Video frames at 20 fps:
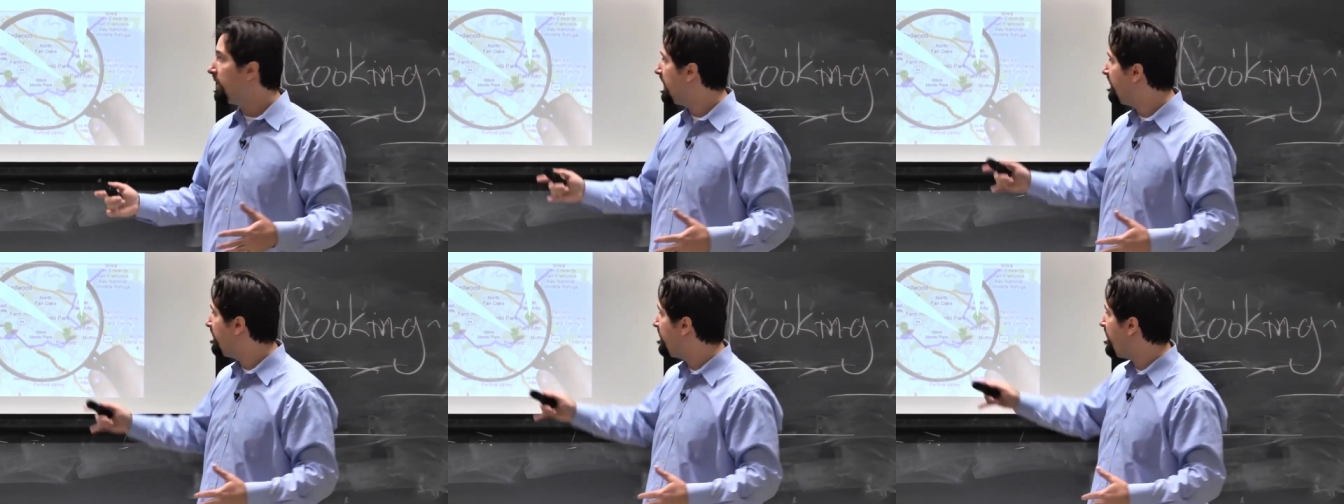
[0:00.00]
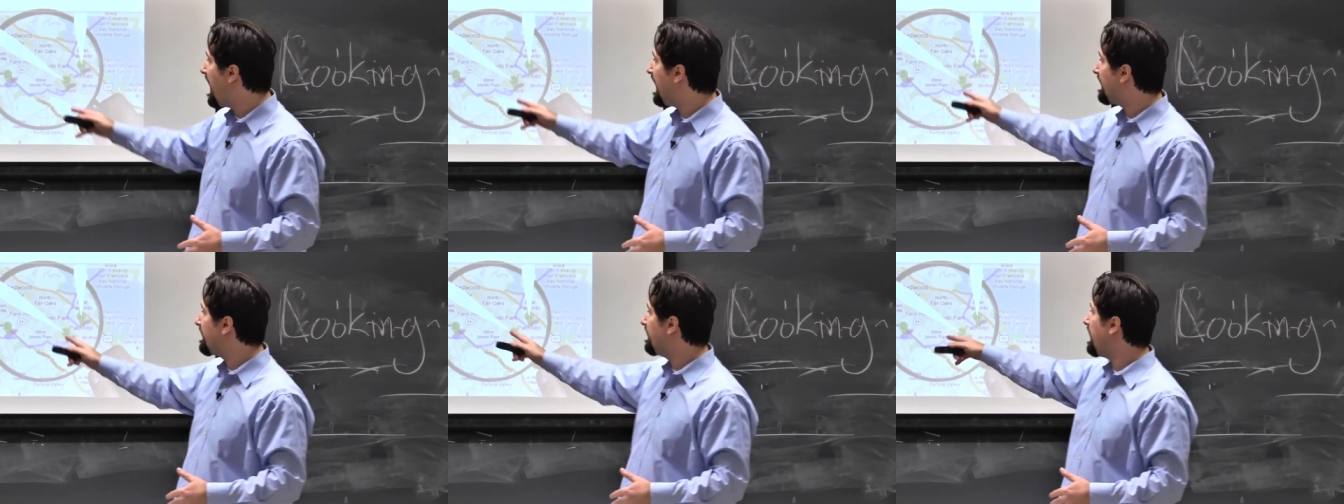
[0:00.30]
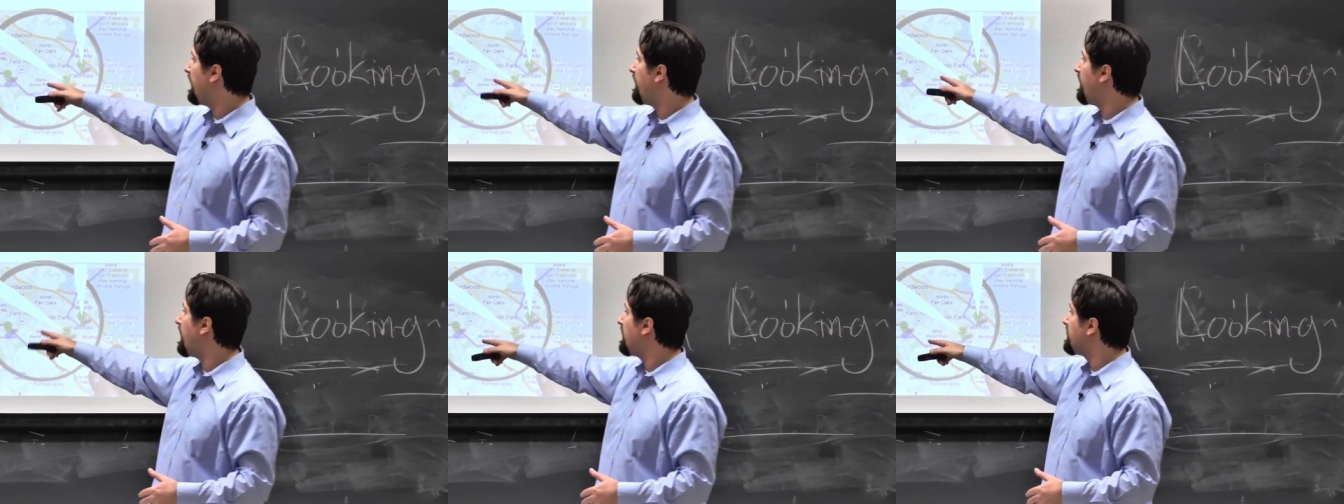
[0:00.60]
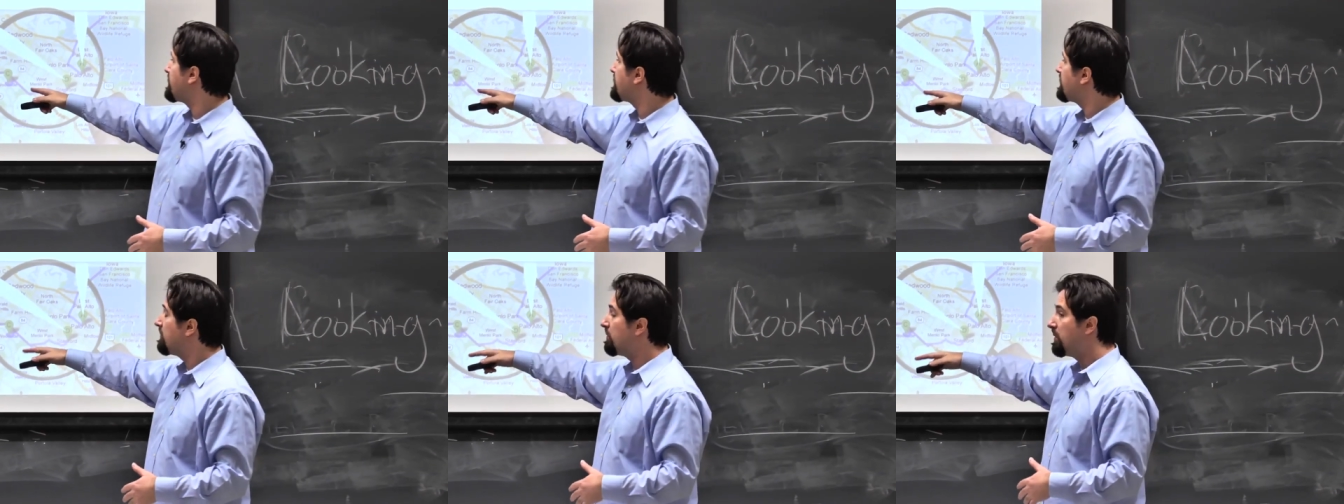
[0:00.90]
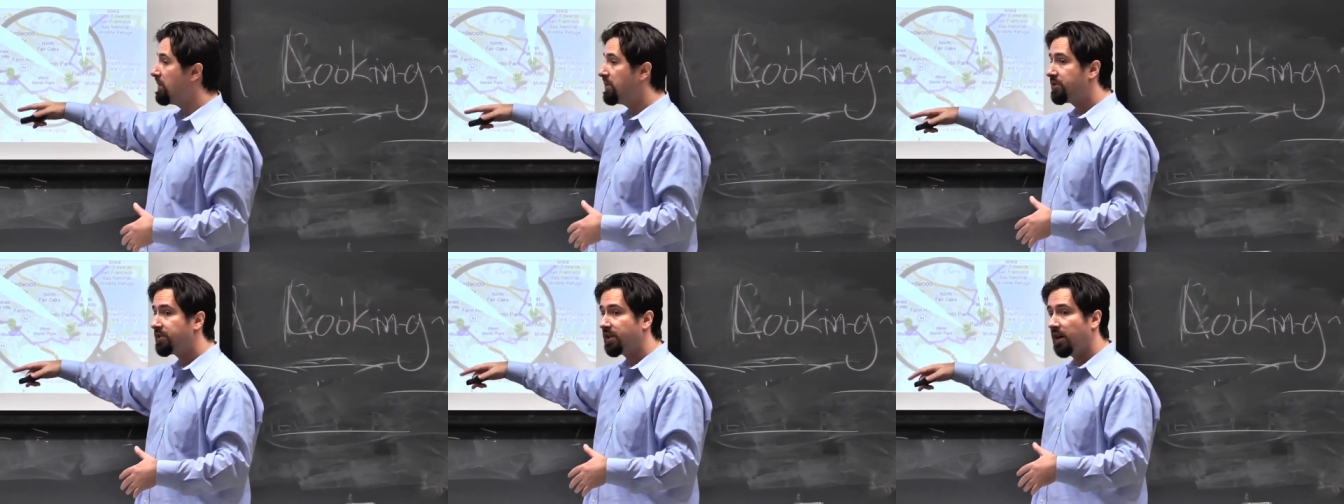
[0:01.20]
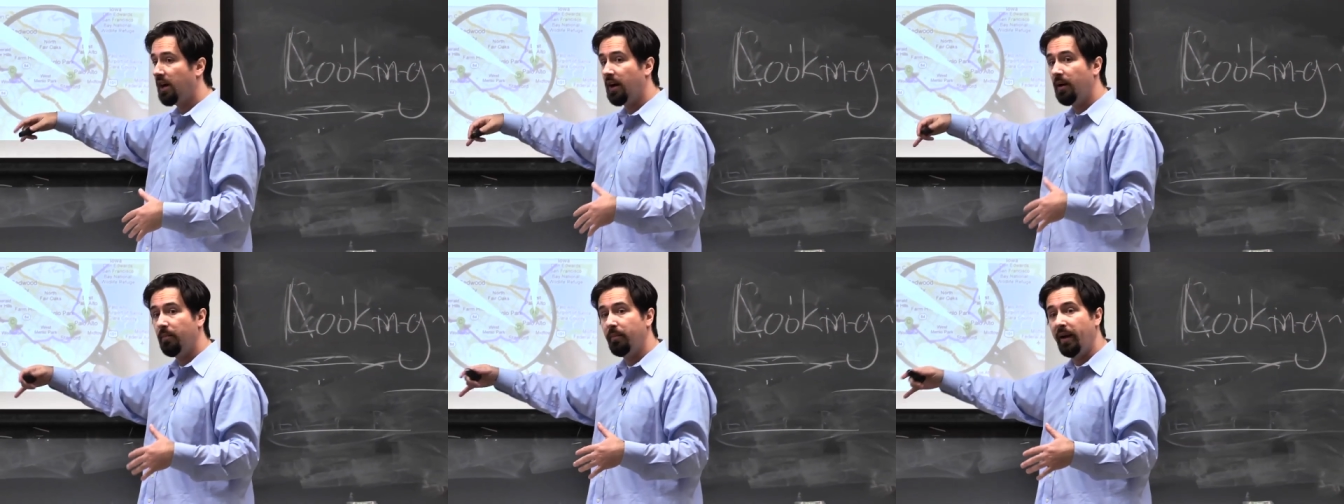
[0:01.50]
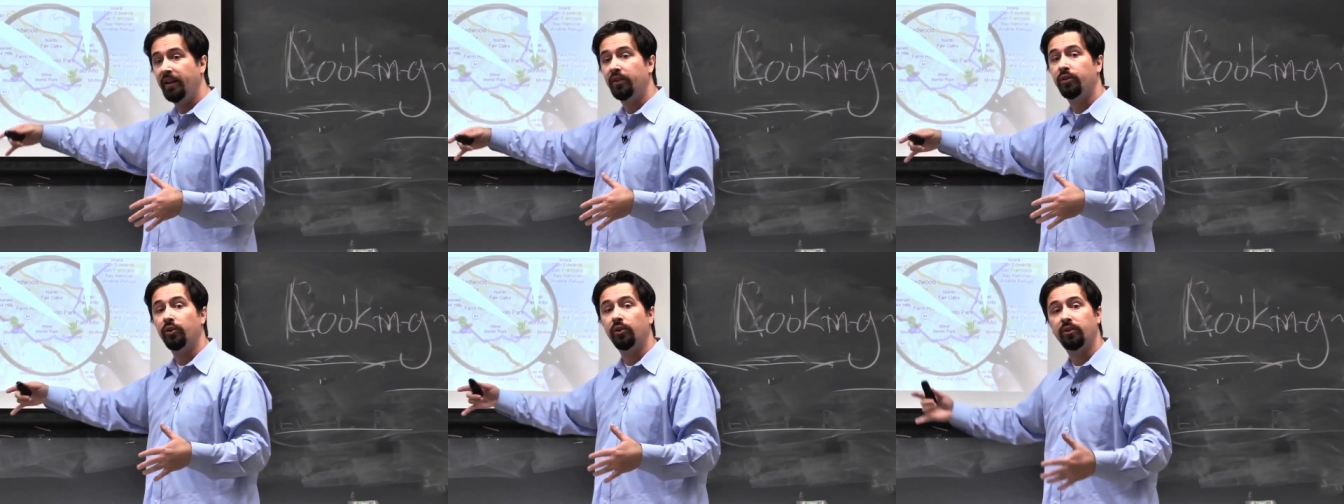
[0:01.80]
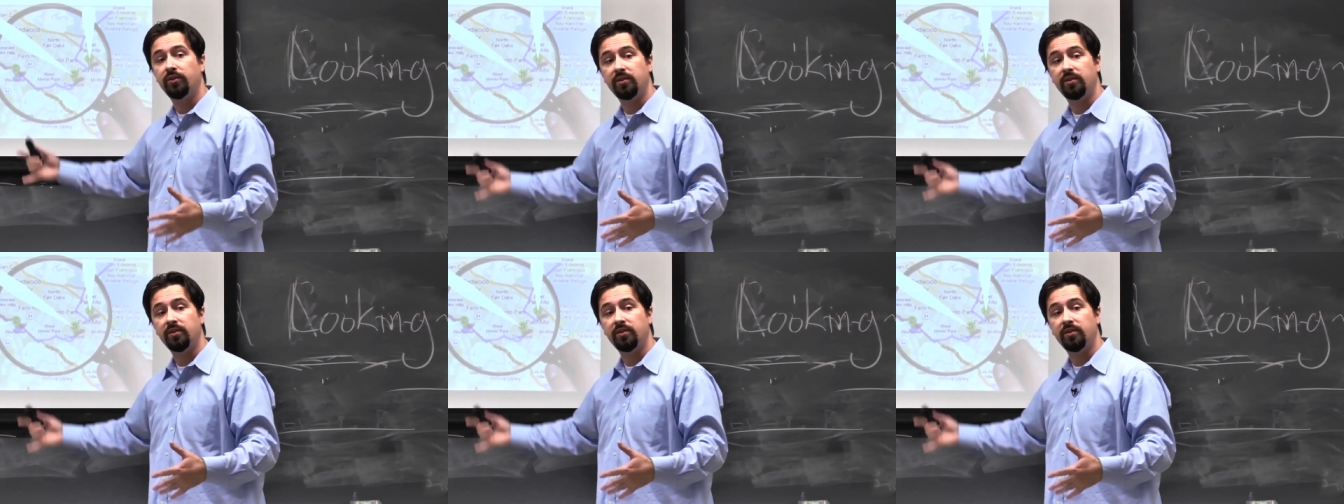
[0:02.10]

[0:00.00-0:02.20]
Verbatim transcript: In fact, Larry Ellison was uh, a mentor